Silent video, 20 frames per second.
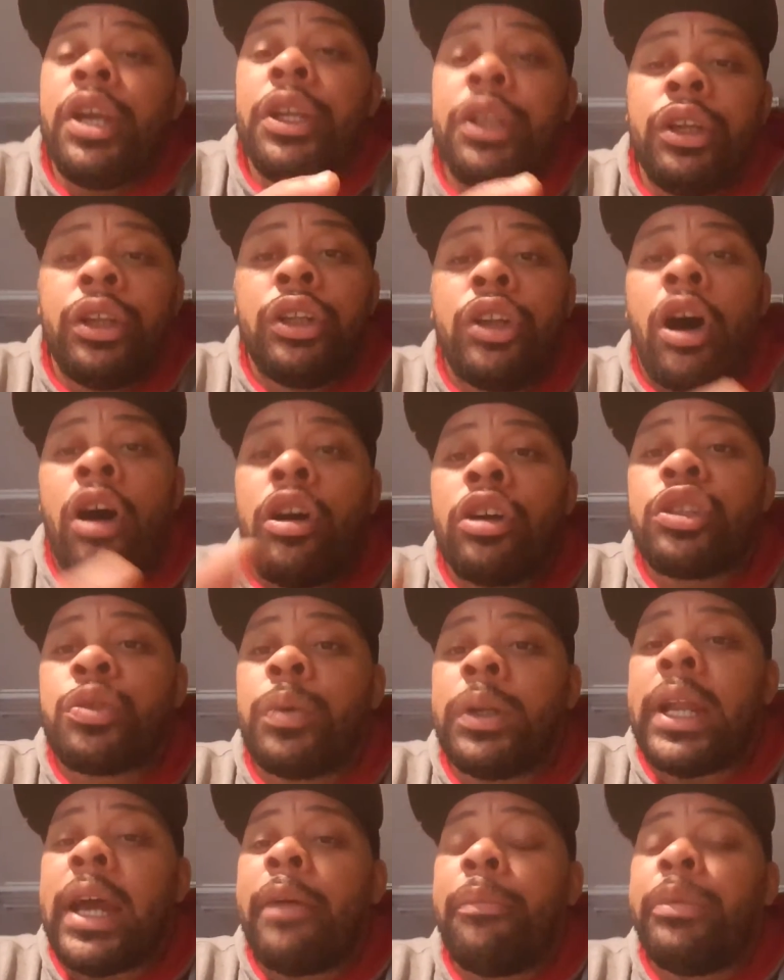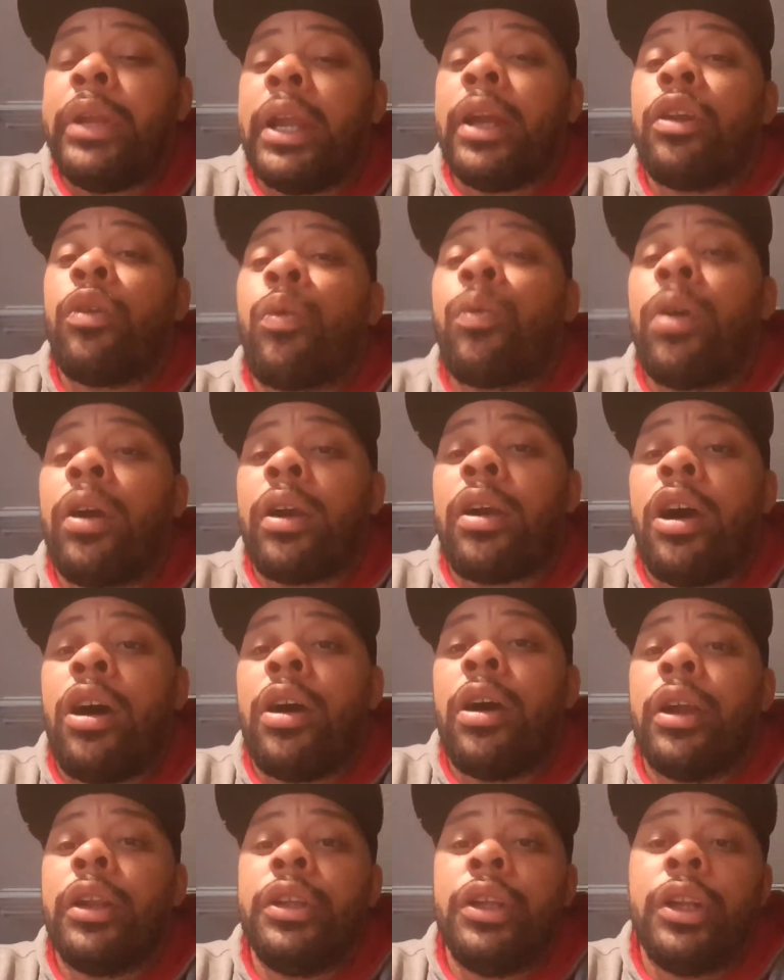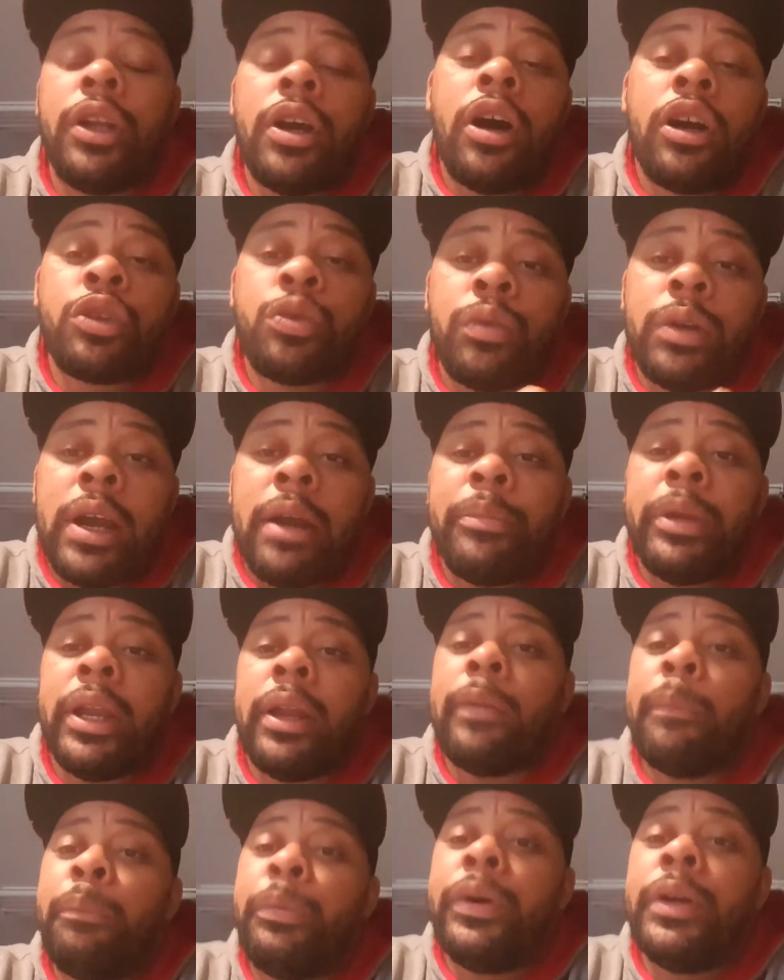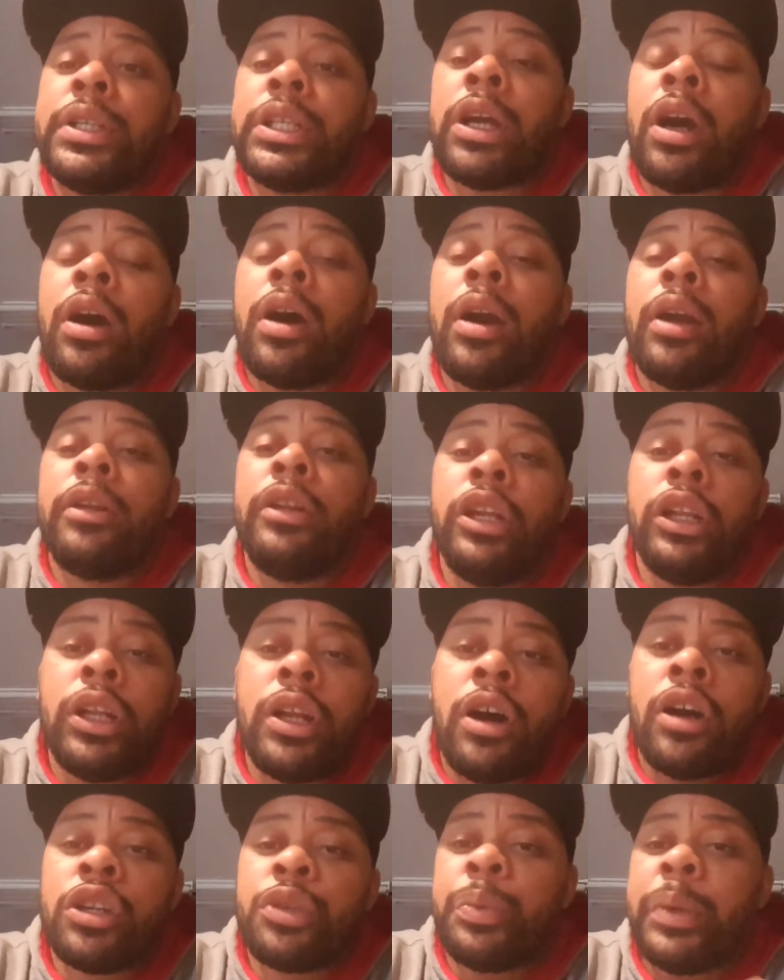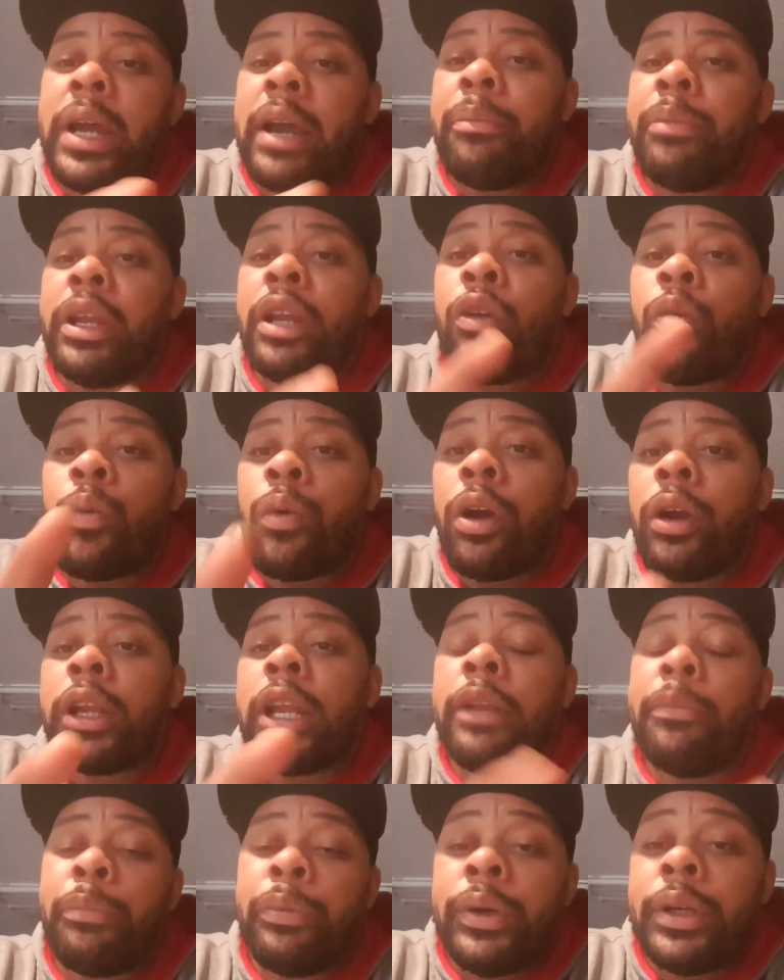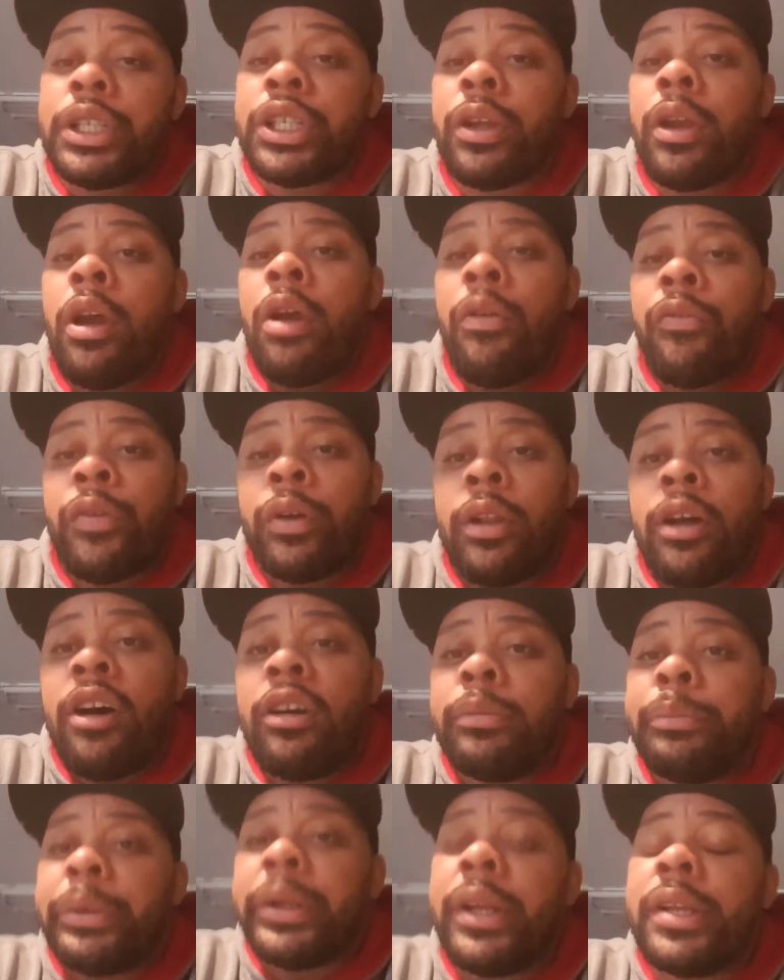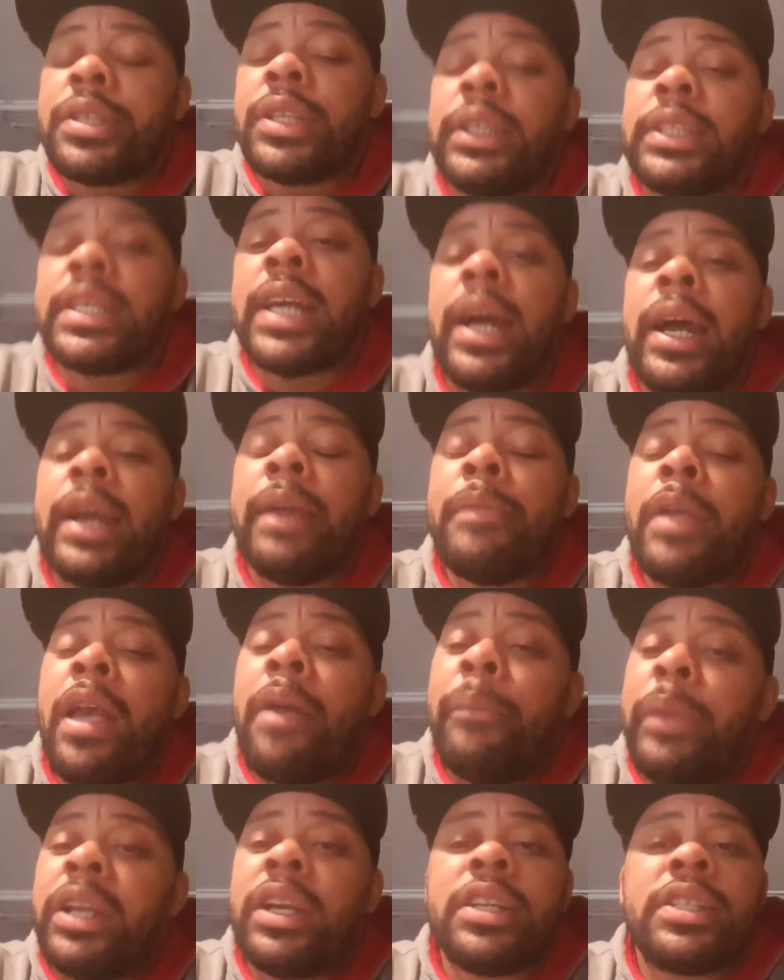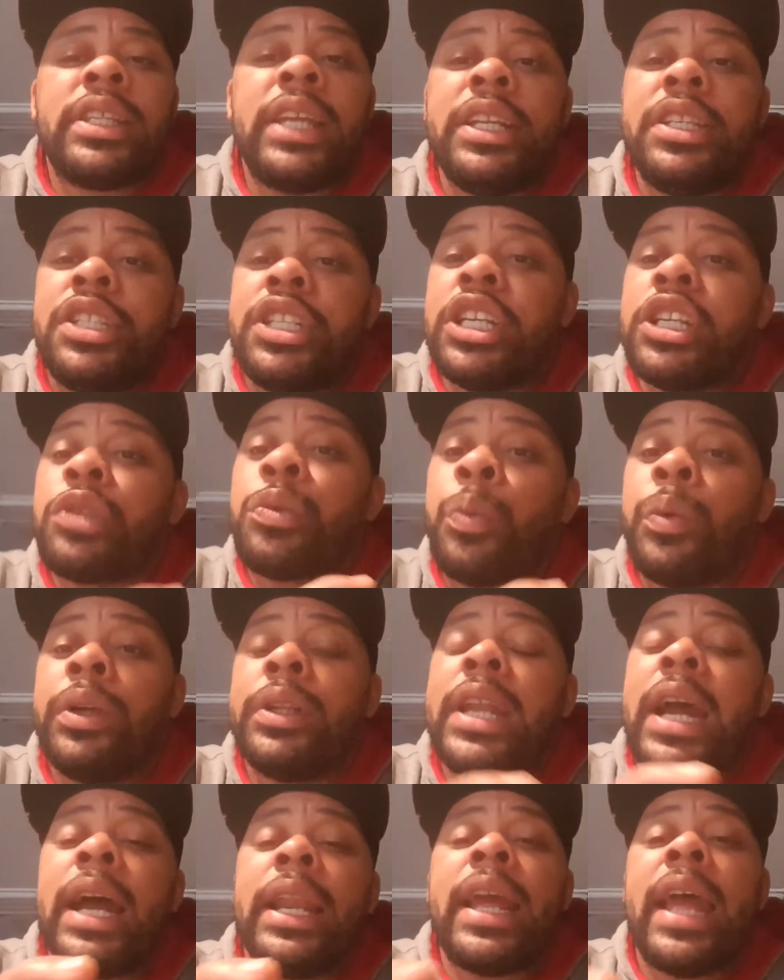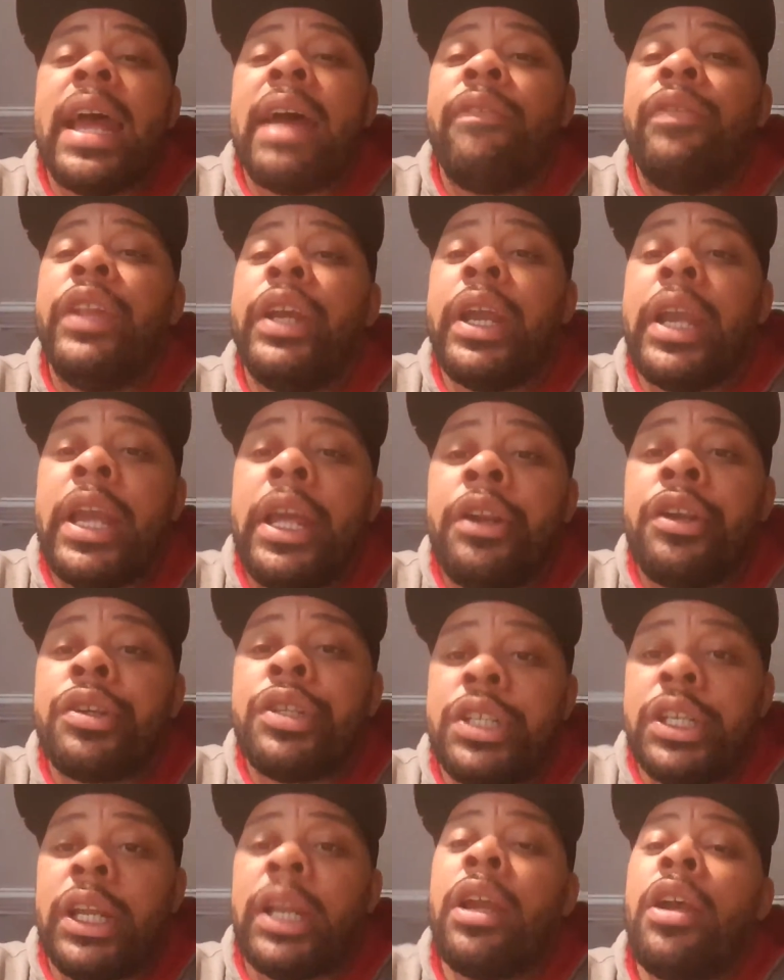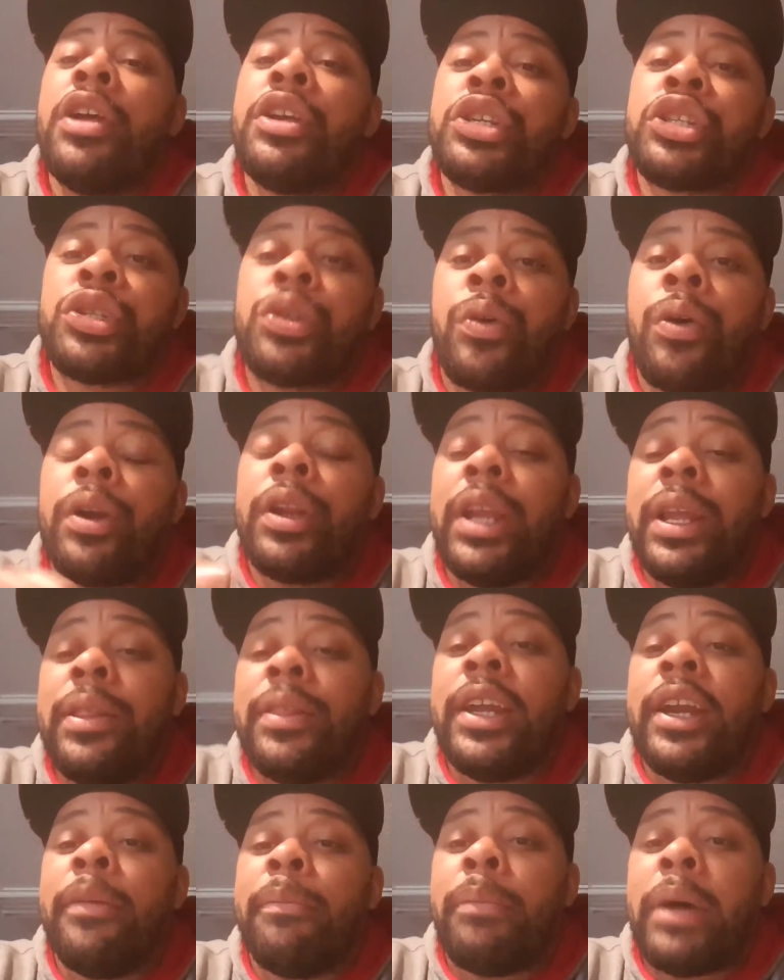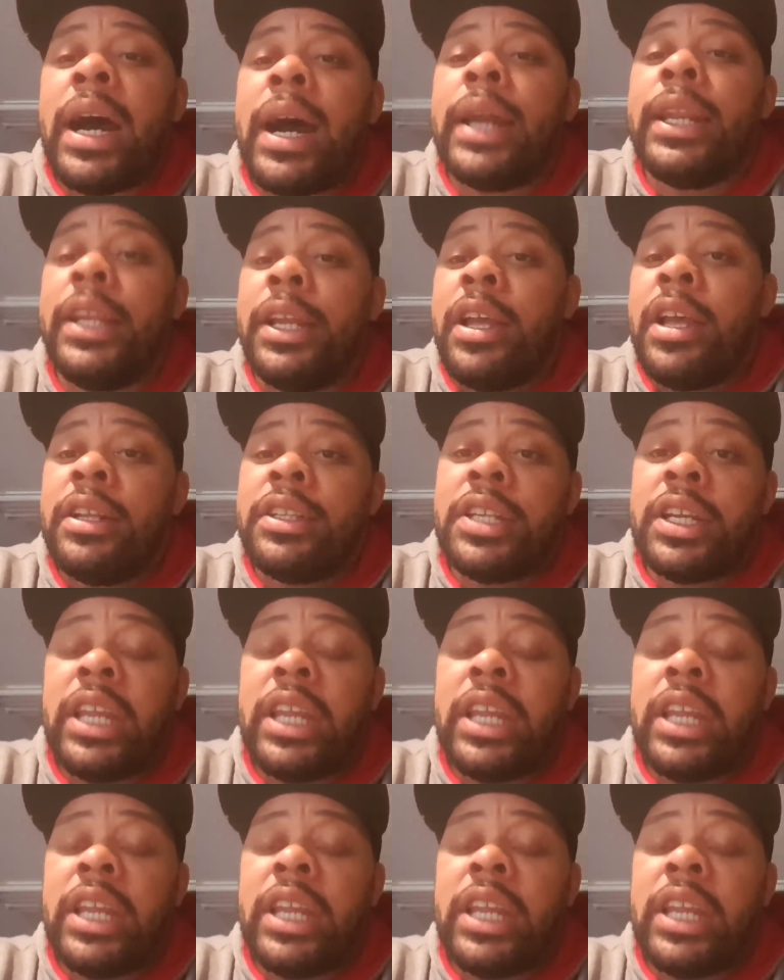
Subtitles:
your dogs will not be able to work hard, your dogs will not be able to push hard, your dogs will not be able to work and push for long periods of time, because they just will not have the energy stored in their body to